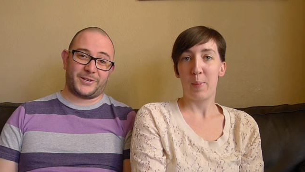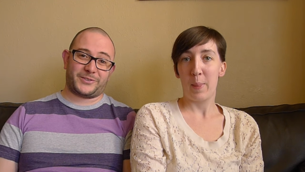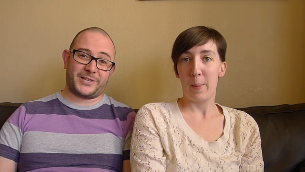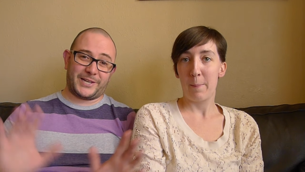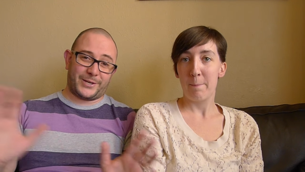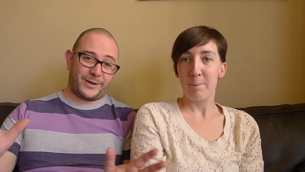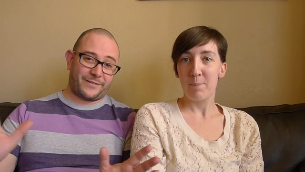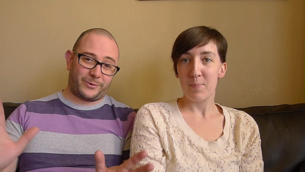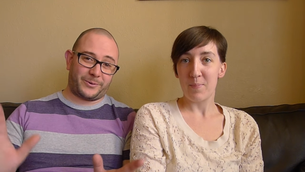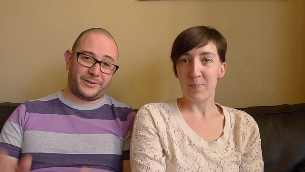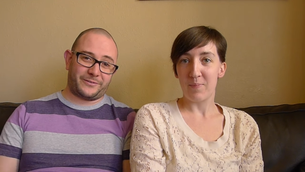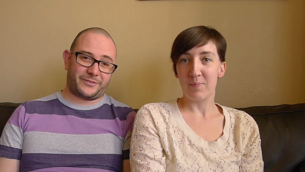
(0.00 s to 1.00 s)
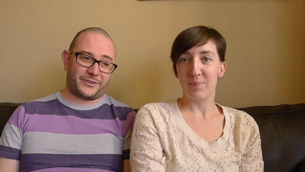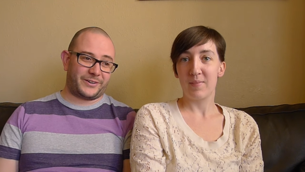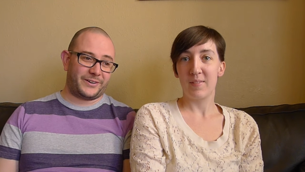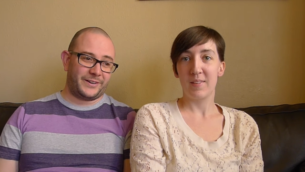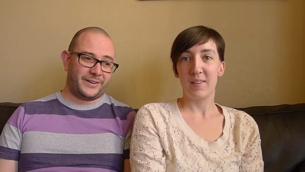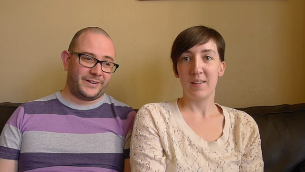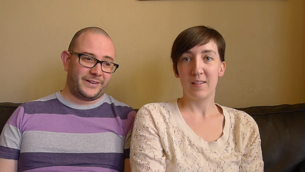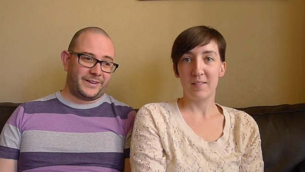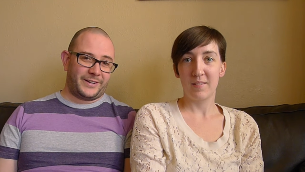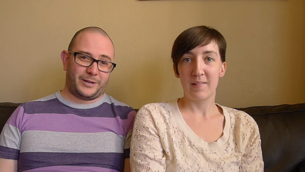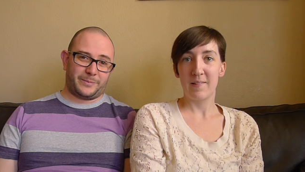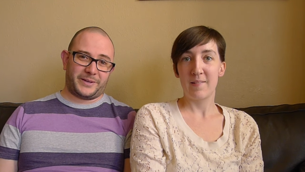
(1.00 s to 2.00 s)
Speaker 1: thank you everyone for
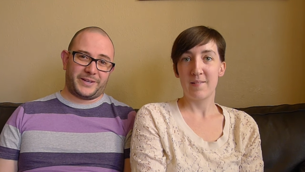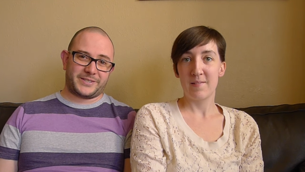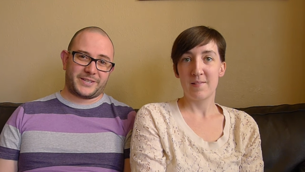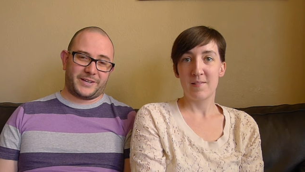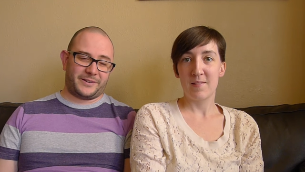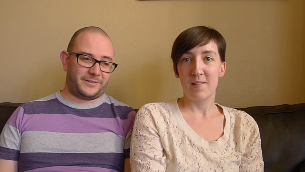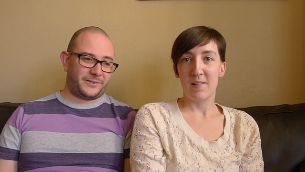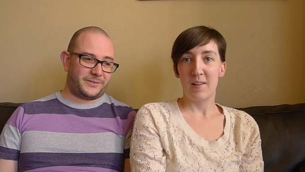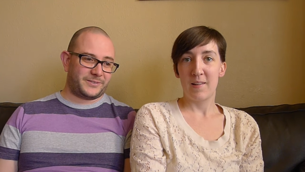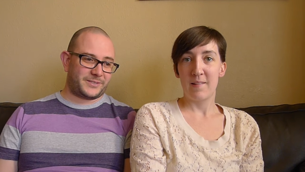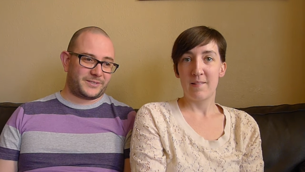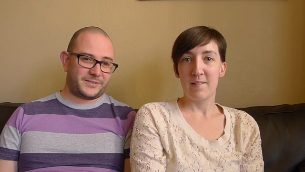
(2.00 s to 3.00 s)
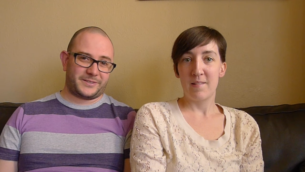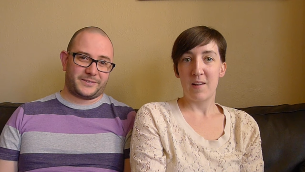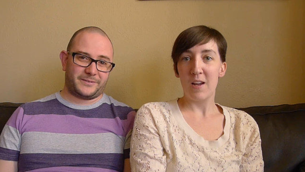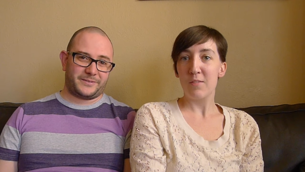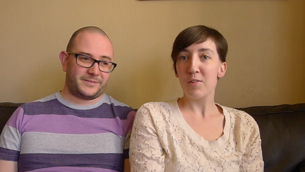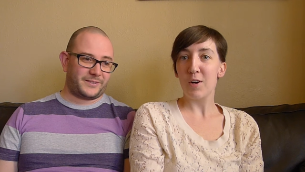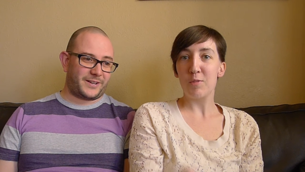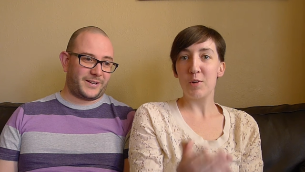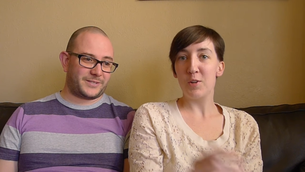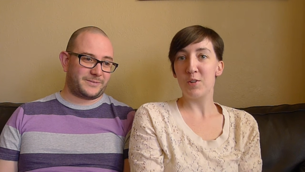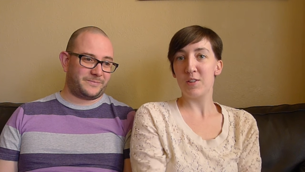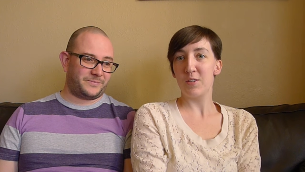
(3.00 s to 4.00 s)
helping us out. And it was and for everyone
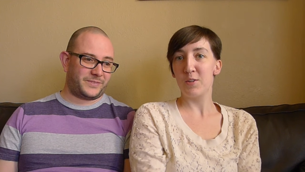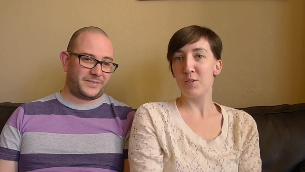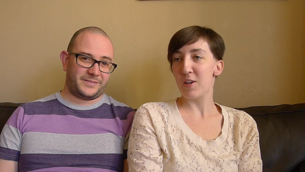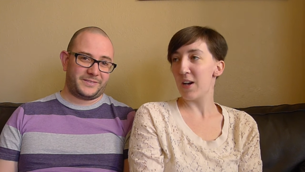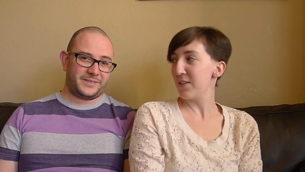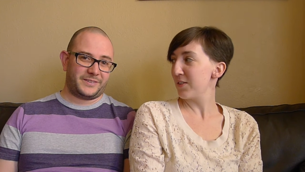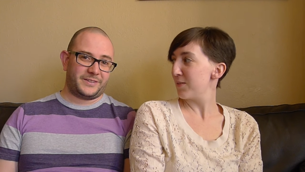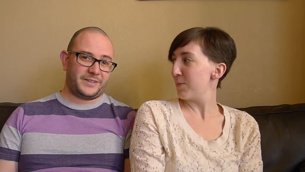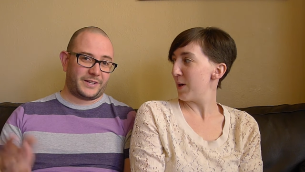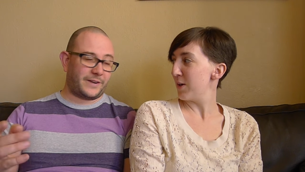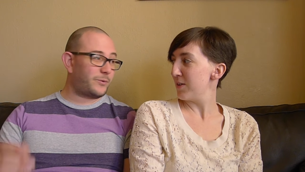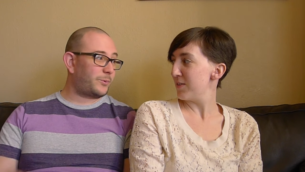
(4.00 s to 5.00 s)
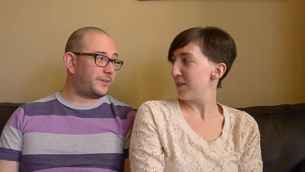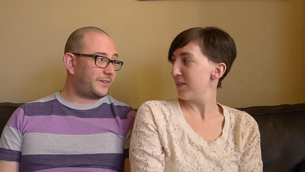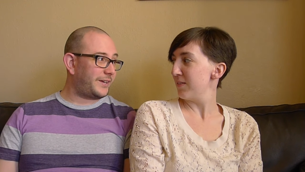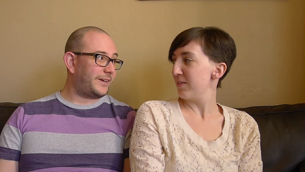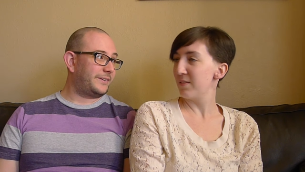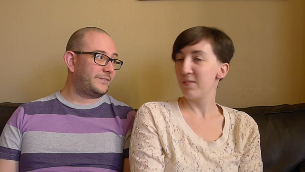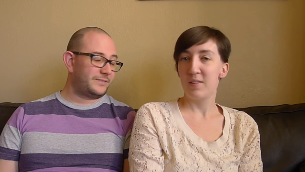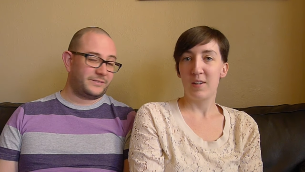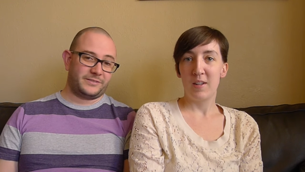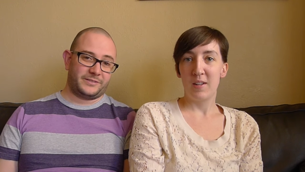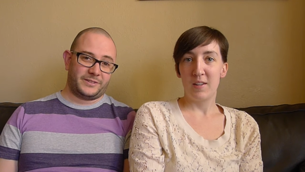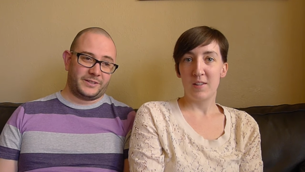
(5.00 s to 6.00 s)
awesome. who's, who's asked about and us and yeah.
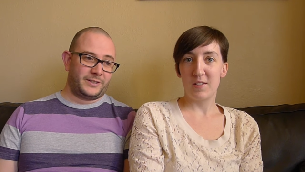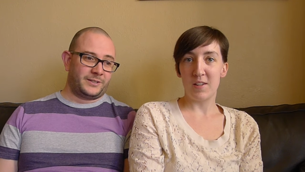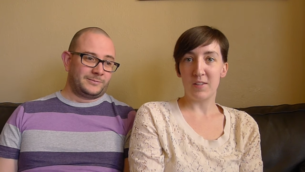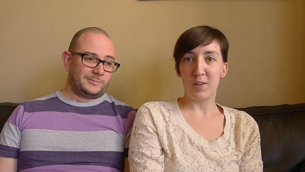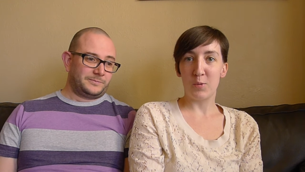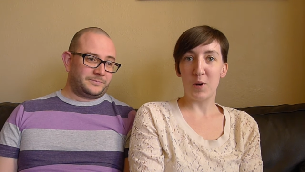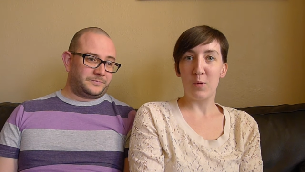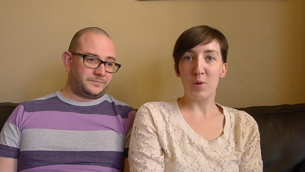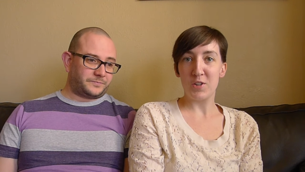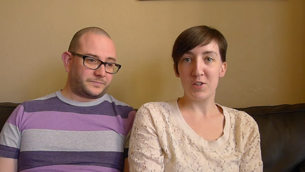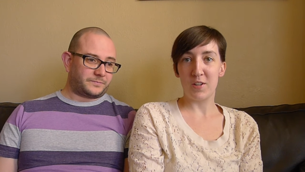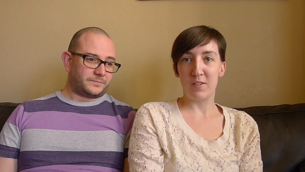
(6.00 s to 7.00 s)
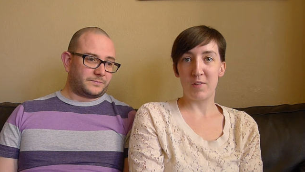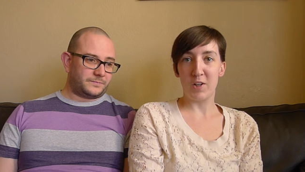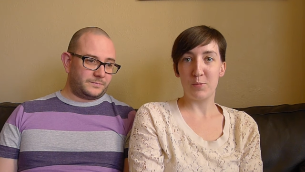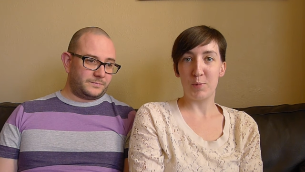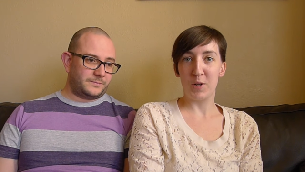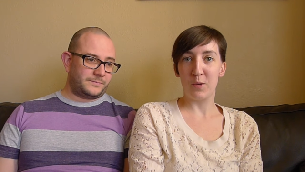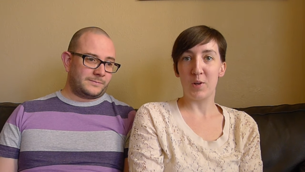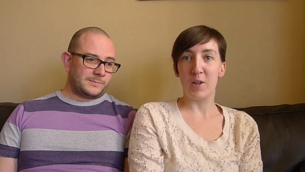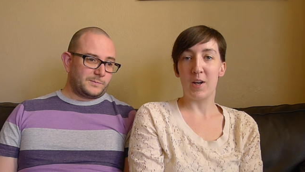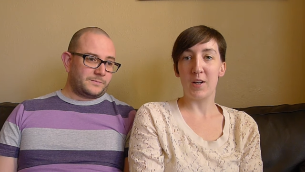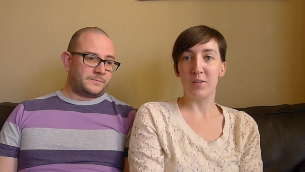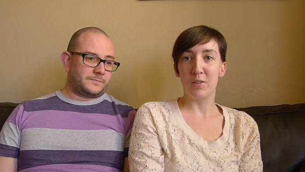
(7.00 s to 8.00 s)
Speaker 2: sent their well wishes on Facebook and
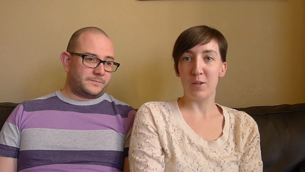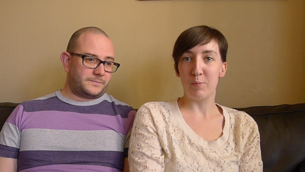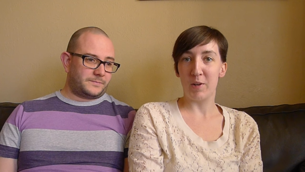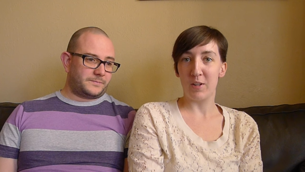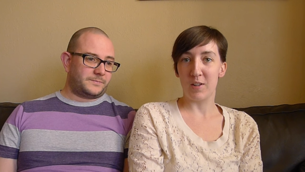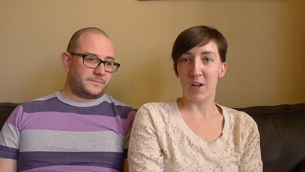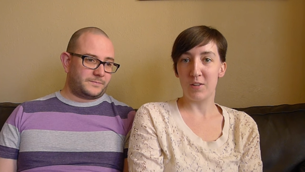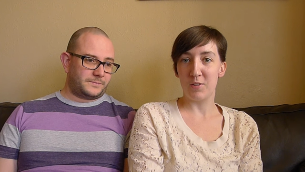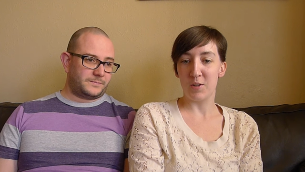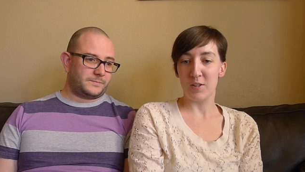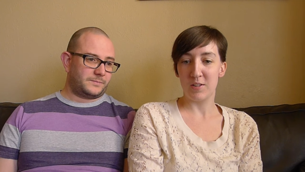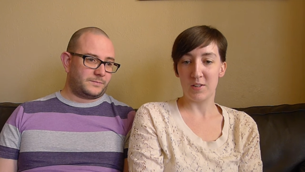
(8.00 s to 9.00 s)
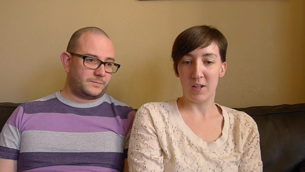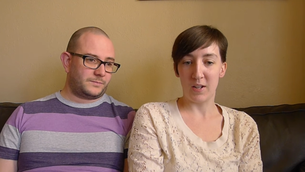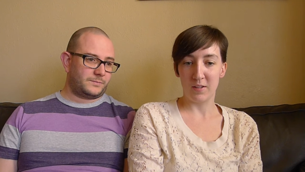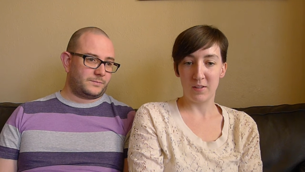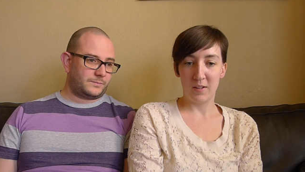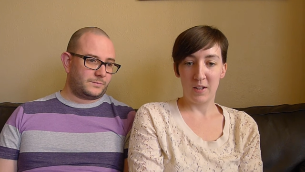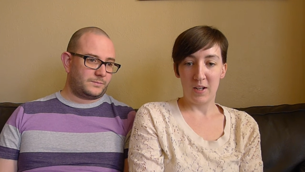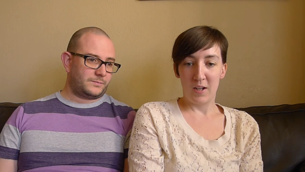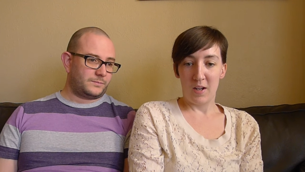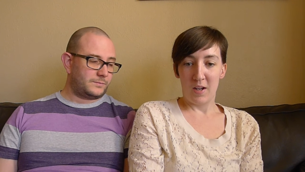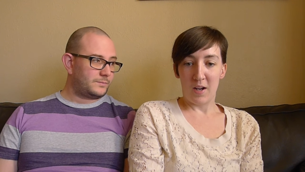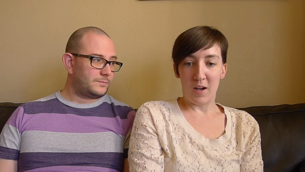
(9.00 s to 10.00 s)
whatnot. It really meant a lot to us. And
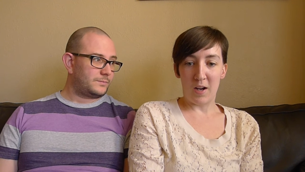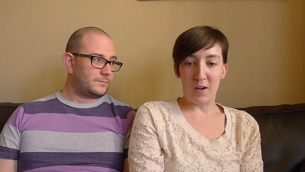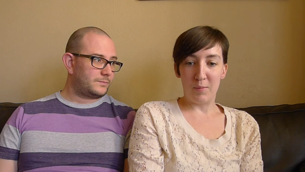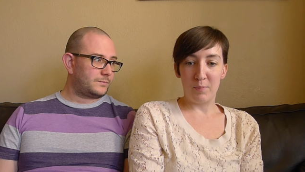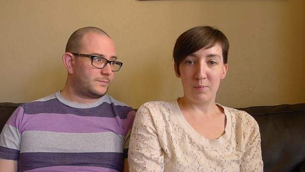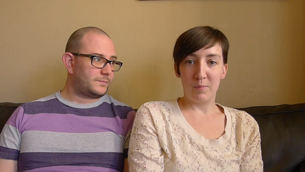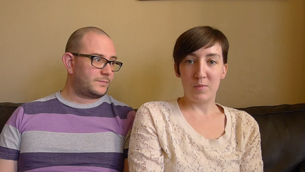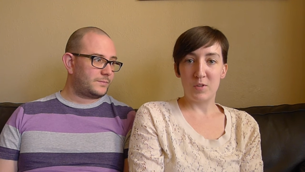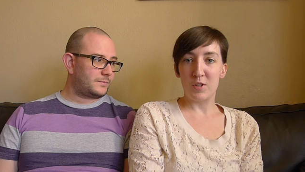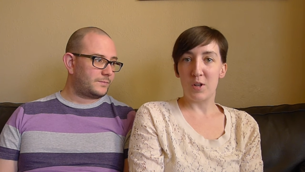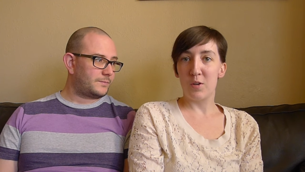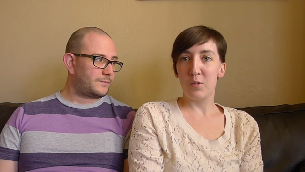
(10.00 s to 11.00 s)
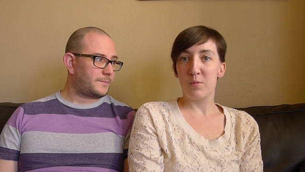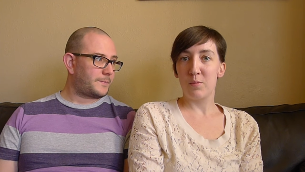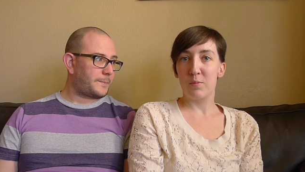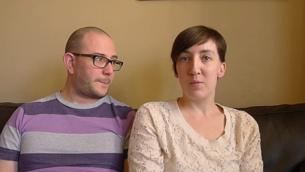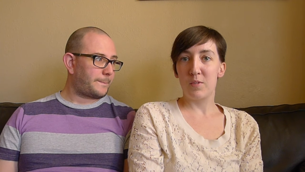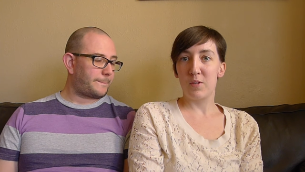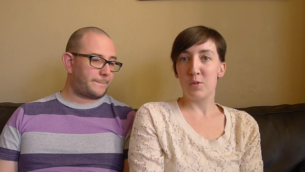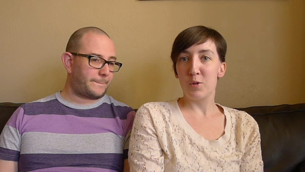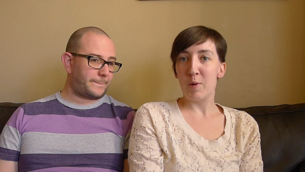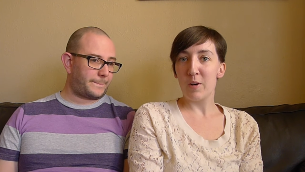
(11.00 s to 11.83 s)
um, so through my